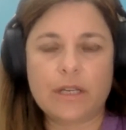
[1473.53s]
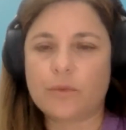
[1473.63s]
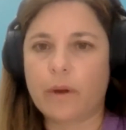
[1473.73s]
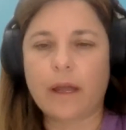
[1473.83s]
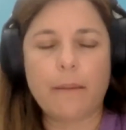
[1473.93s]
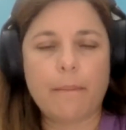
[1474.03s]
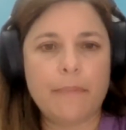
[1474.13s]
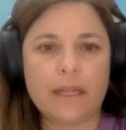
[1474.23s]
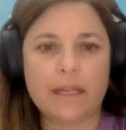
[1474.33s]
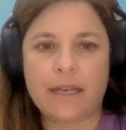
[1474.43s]
is wearing a
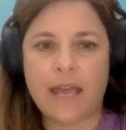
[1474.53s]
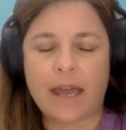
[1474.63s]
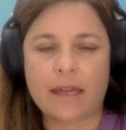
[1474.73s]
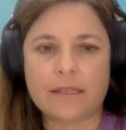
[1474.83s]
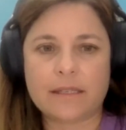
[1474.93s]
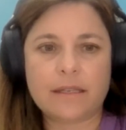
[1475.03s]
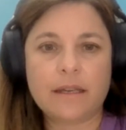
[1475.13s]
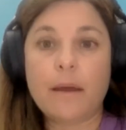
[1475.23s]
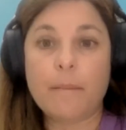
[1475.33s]
million hats.